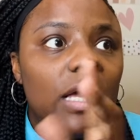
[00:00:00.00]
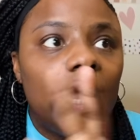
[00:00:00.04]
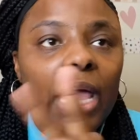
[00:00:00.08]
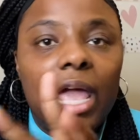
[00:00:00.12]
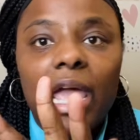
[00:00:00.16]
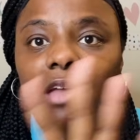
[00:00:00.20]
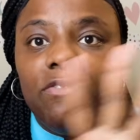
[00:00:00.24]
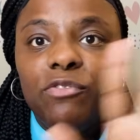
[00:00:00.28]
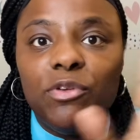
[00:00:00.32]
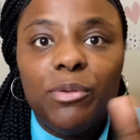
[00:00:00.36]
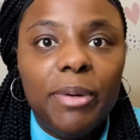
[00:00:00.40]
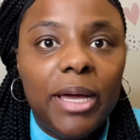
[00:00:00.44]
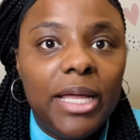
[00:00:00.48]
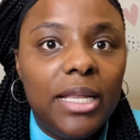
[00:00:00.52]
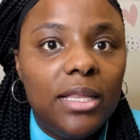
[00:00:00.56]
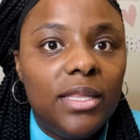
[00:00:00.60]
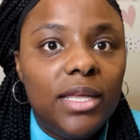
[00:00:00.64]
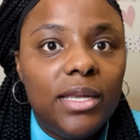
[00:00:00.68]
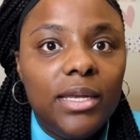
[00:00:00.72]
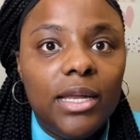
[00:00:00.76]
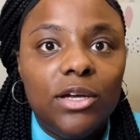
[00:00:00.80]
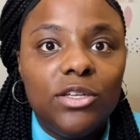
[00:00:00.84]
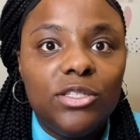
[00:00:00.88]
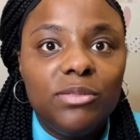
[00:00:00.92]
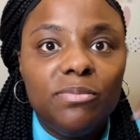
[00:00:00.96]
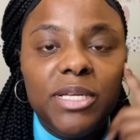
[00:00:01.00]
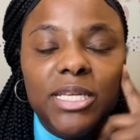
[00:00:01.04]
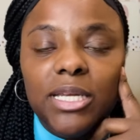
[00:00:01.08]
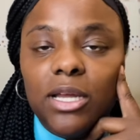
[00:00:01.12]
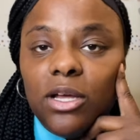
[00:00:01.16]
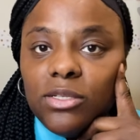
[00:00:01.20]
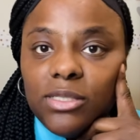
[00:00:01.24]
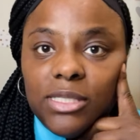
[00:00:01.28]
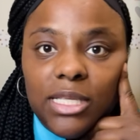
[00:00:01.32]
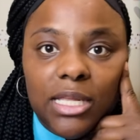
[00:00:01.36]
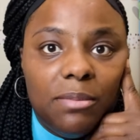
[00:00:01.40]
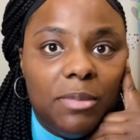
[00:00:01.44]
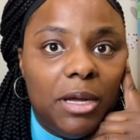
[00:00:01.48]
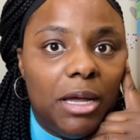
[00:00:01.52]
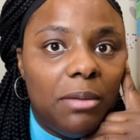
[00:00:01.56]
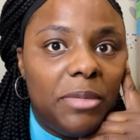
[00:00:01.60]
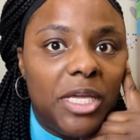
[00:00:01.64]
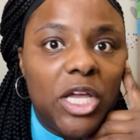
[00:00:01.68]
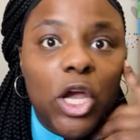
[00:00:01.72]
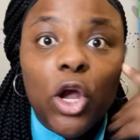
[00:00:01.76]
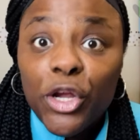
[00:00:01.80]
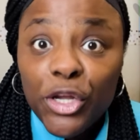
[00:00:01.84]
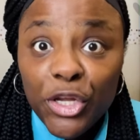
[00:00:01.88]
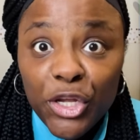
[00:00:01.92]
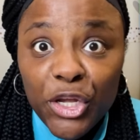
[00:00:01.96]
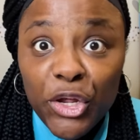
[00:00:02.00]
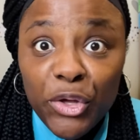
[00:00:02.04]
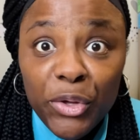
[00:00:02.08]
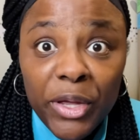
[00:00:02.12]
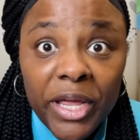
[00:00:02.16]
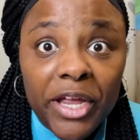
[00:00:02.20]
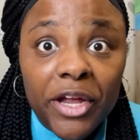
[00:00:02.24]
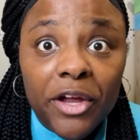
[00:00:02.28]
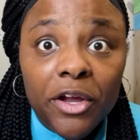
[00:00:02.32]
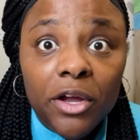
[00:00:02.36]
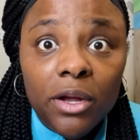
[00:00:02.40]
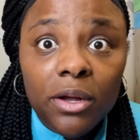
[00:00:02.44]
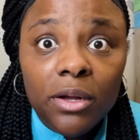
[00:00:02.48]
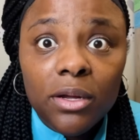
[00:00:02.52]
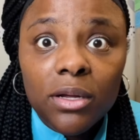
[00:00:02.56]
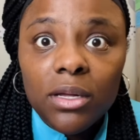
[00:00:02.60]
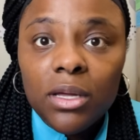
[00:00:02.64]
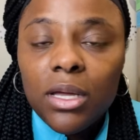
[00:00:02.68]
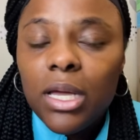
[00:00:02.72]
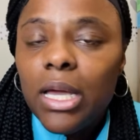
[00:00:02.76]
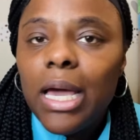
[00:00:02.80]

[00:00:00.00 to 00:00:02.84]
Everybody that knows me knows that about me. Are you new here?